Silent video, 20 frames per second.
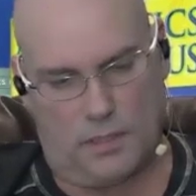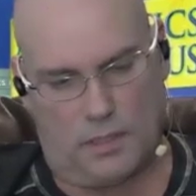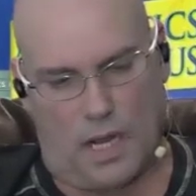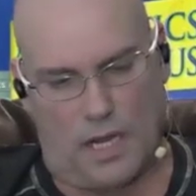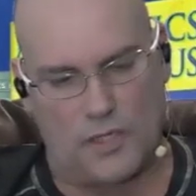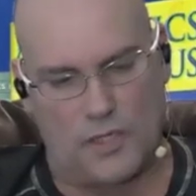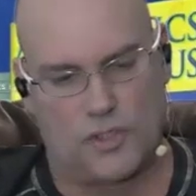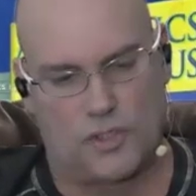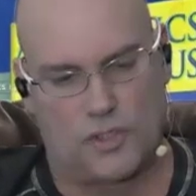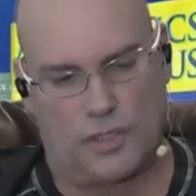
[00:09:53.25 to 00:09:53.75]

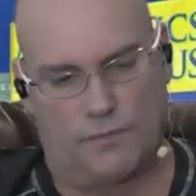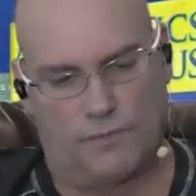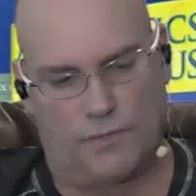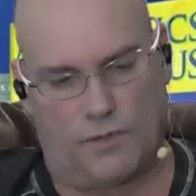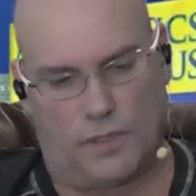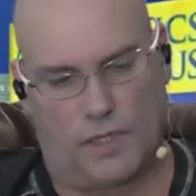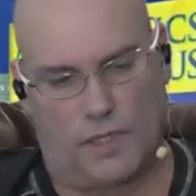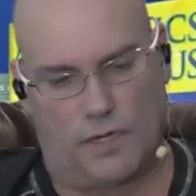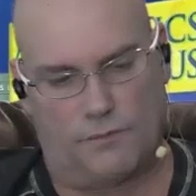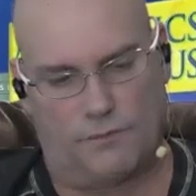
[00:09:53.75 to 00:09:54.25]
I should have
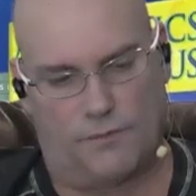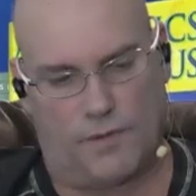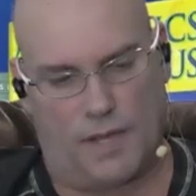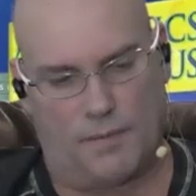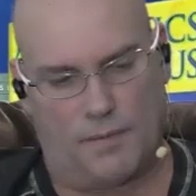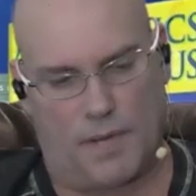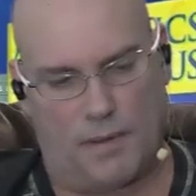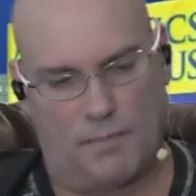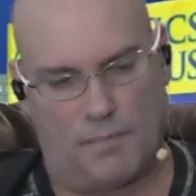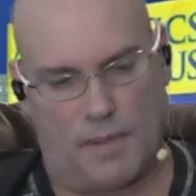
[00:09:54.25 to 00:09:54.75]

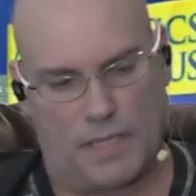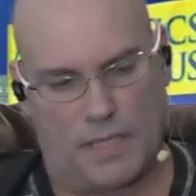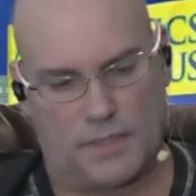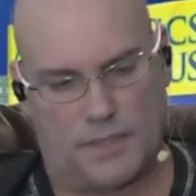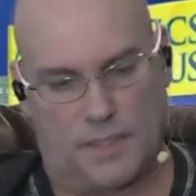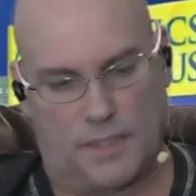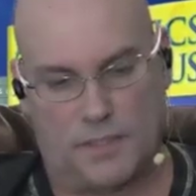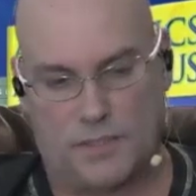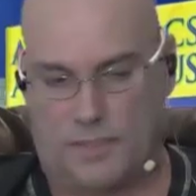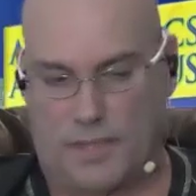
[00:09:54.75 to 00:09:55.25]
clarified my
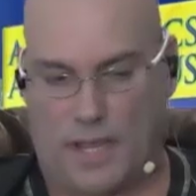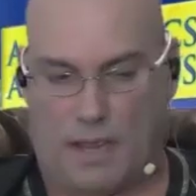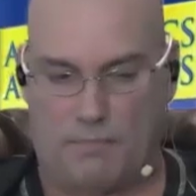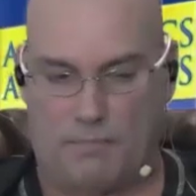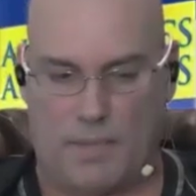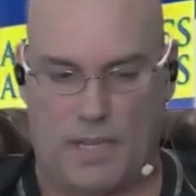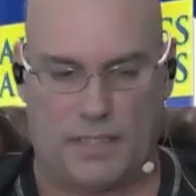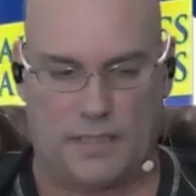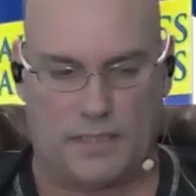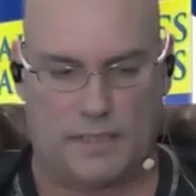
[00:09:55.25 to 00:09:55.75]
message. That
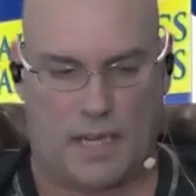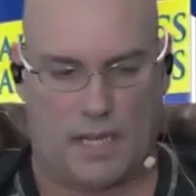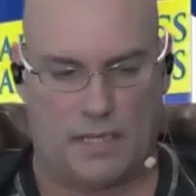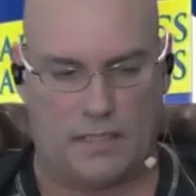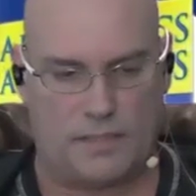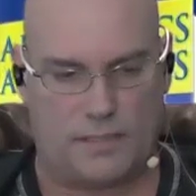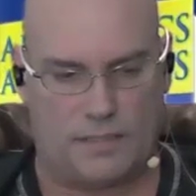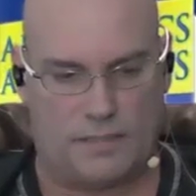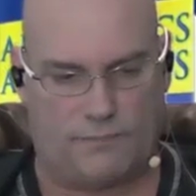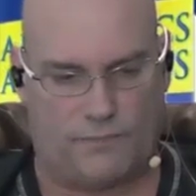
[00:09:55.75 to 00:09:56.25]
makes
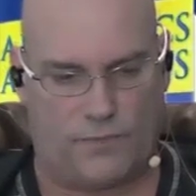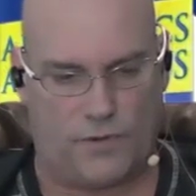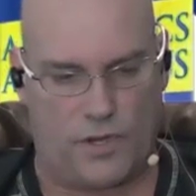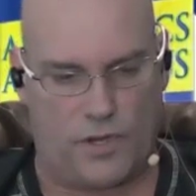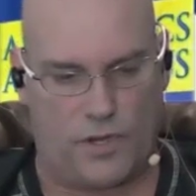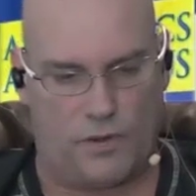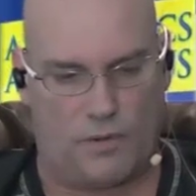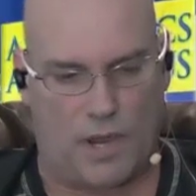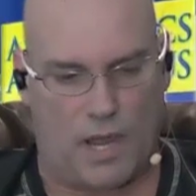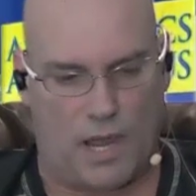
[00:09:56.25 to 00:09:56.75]
sense for
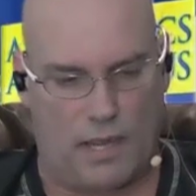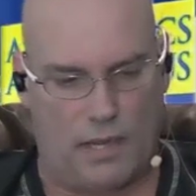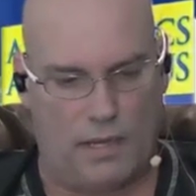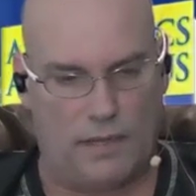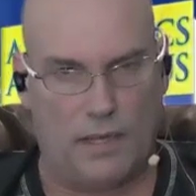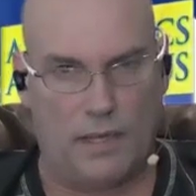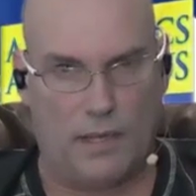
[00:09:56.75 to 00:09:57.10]
you, eh?